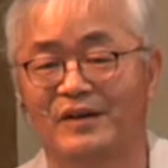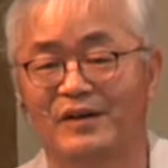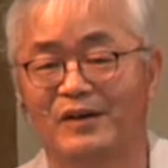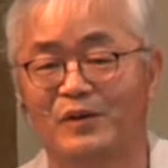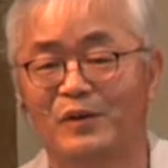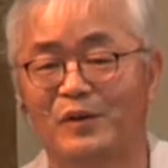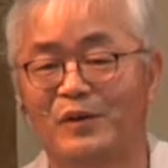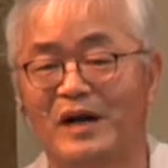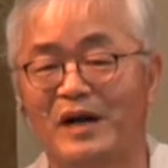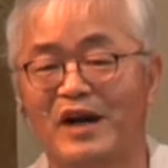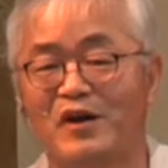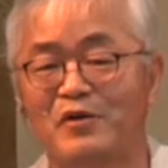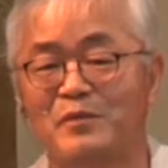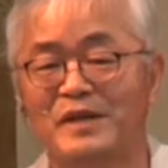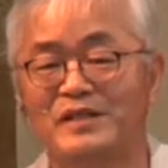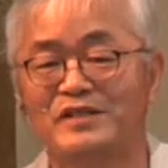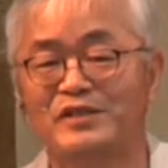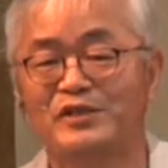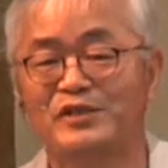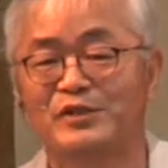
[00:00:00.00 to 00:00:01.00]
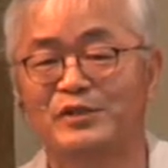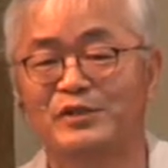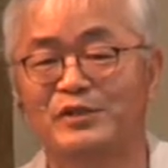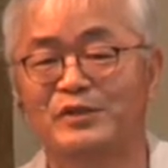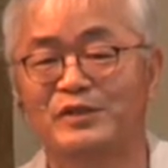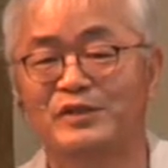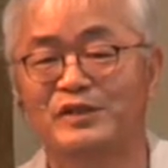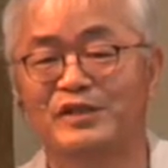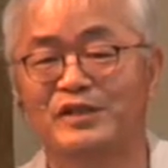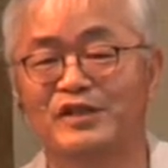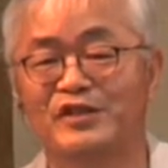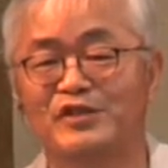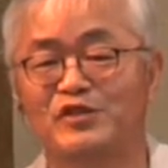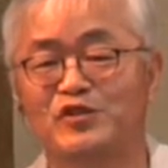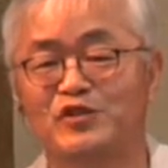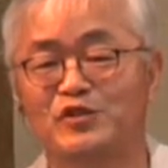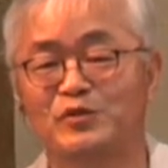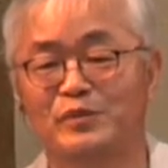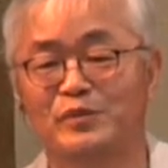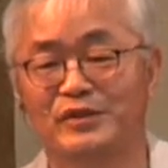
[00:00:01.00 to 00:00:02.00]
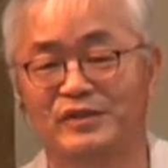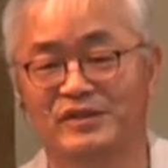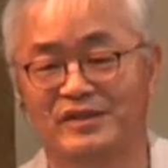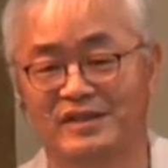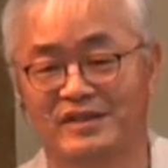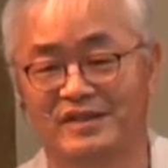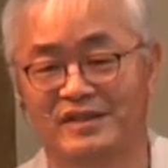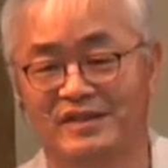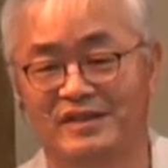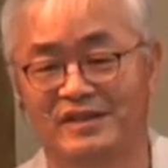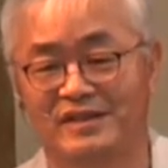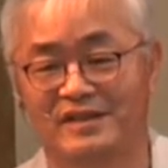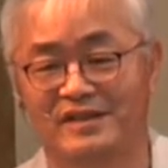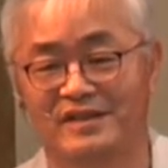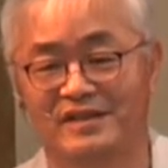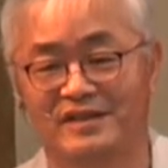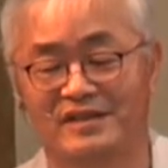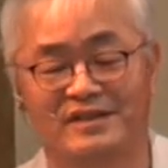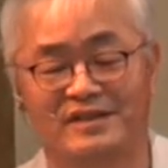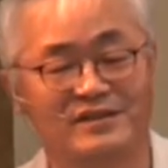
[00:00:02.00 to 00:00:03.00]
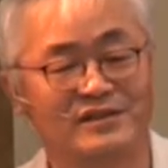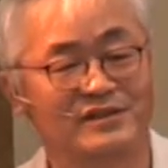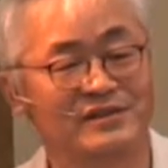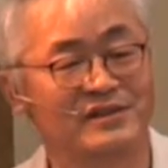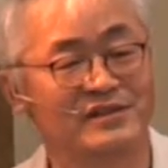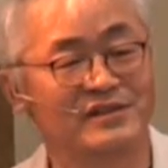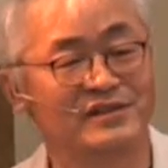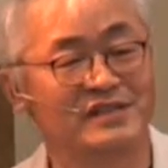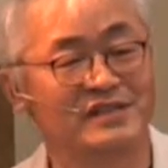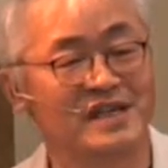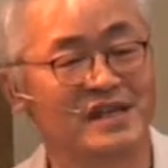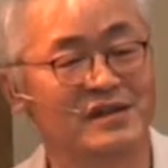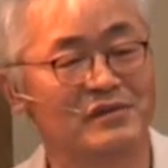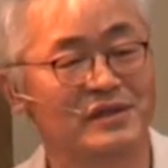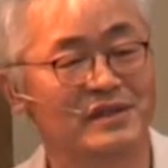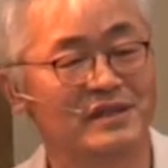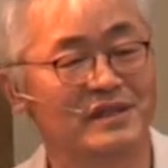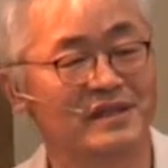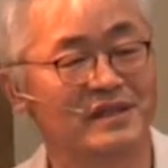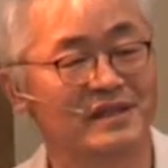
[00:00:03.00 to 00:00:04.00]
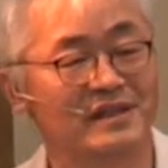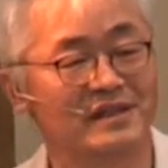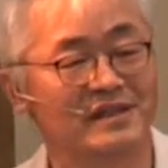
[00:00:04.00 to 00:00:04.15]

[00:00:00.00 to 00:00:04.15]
Or how much do you contribute to the charity?